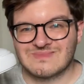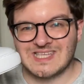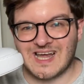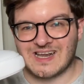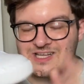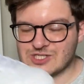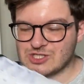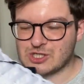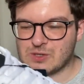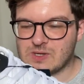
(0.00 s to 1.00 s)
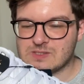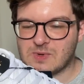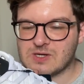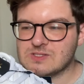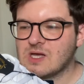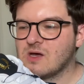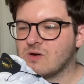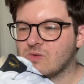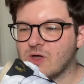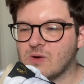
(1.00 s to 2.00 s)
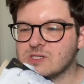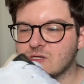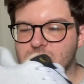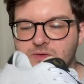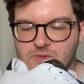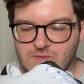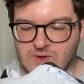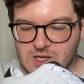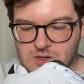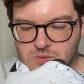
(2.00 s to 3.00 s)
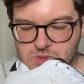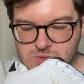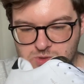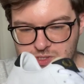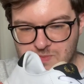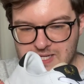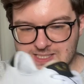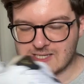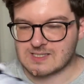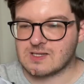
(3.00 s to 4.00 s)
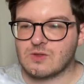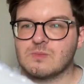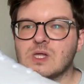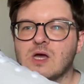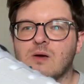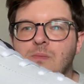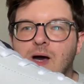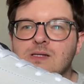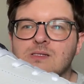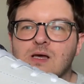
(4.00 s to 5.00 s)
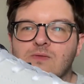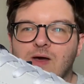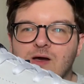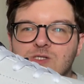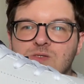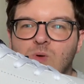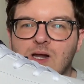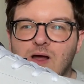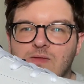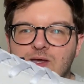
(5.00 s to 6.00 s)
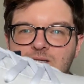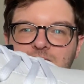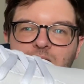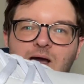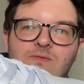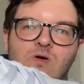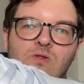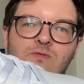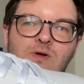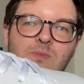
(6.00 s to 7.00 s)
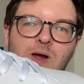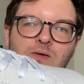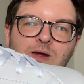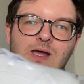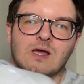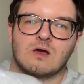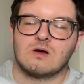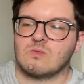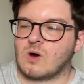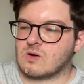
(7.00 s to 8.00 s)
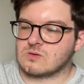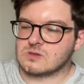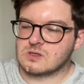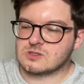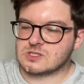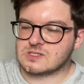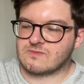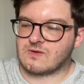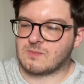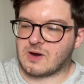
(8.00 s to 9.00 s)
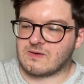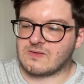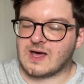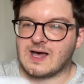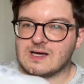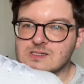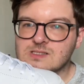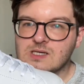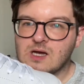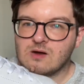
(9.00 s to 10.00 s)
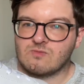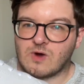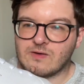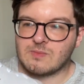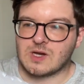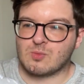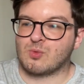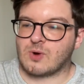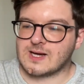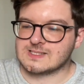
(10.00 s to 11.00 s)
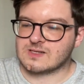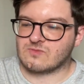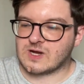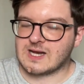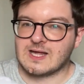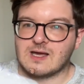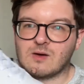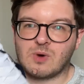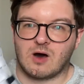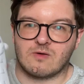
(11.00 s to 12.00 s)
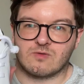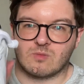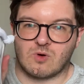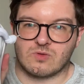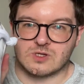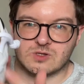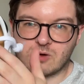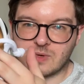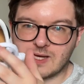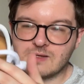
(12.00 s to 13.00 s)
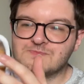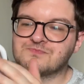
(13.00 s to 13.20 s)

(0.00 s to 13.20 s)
tennis shoe, I suppose, although I don't know, think you would want to play tennis in them. But they are just white like this. They have got the Fred Perry, well, just the Fred Perry there, very minimal branding really, apart from on the top here,